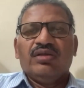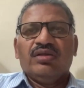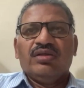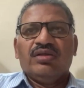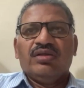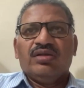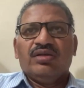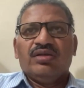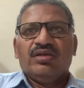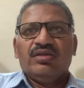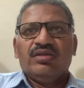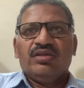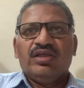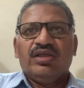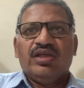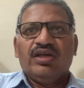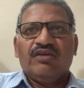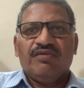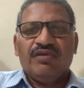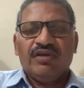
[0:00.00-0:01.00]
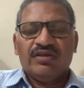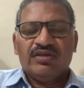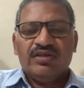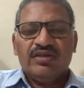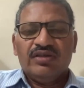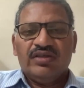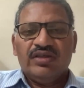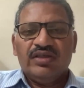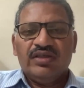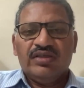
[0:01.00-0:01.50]
uh, G reflux
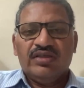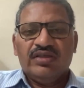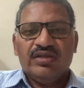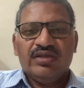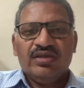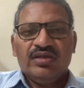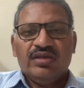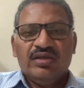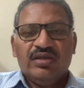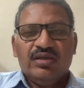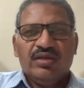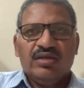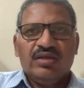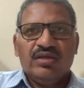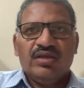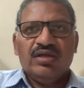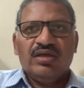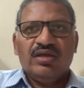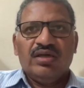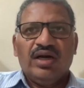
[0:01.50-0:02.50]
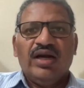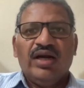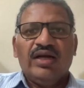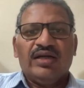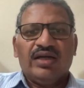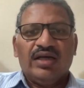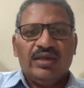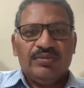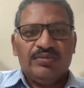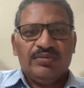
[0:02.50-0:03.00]
disease
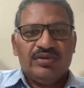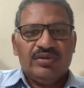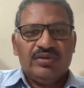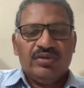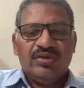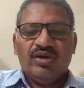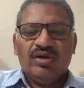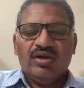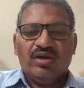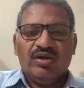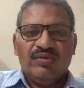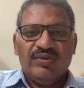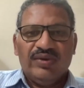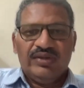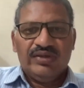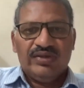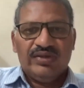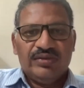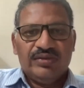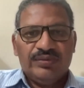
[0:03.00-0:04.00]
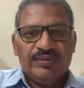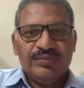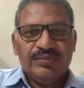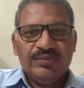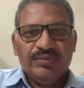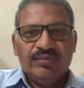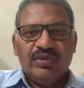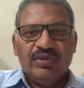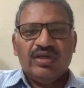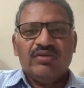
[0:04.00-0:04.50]
at times, not always,
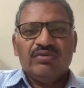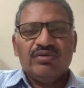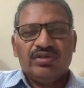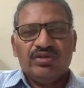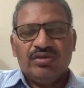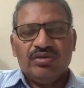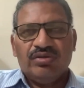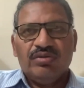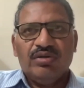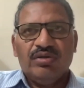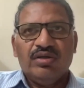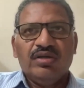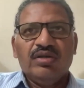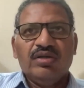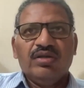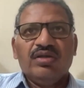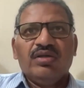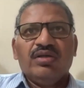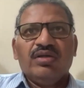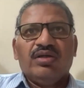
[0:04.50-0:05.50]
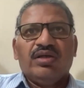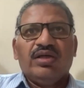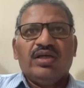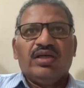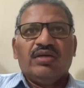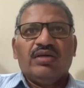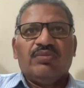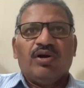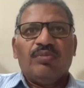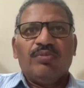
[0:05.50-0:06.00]
but we should
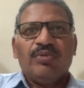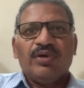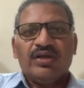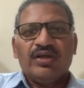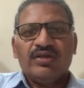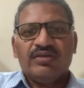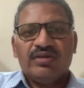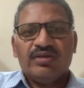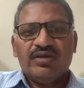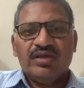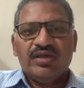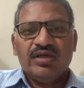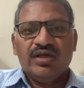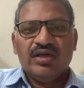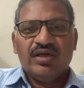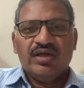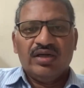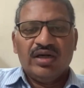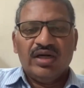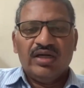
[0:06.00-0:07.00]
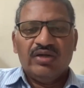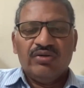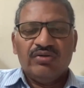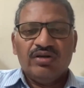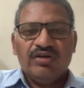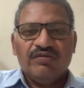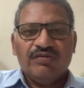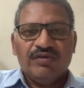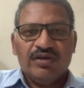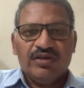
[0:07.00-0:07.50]
take a proper history and try to
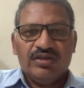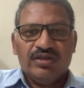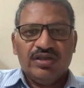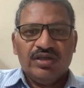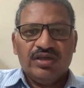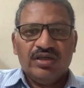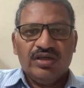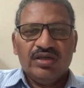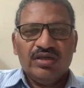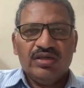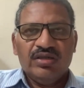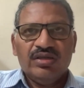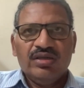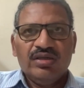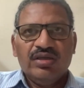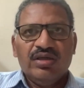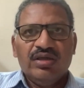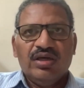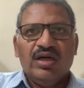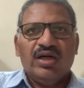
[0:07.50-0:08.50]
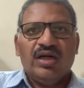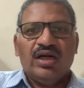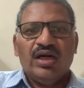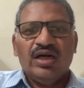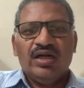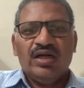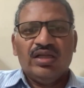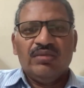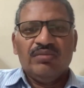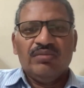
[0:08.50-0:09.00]
differentiate it and
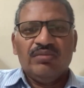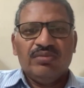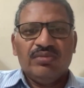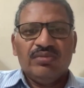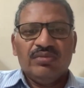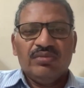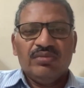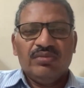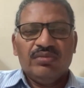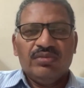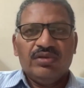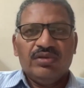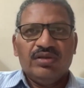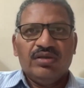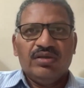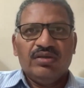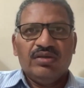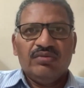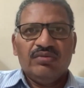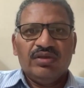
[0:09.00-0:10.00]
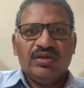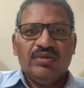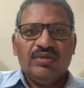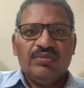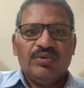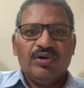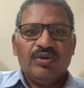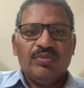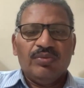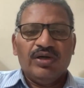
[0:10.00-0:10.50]
treat them with
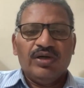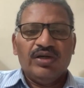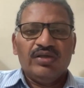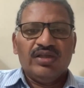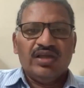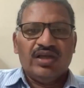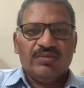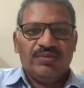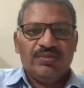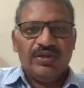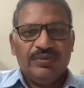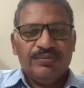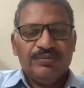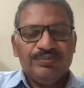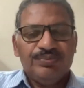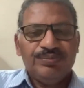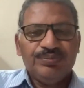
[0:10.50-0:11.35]
appropriate therapy.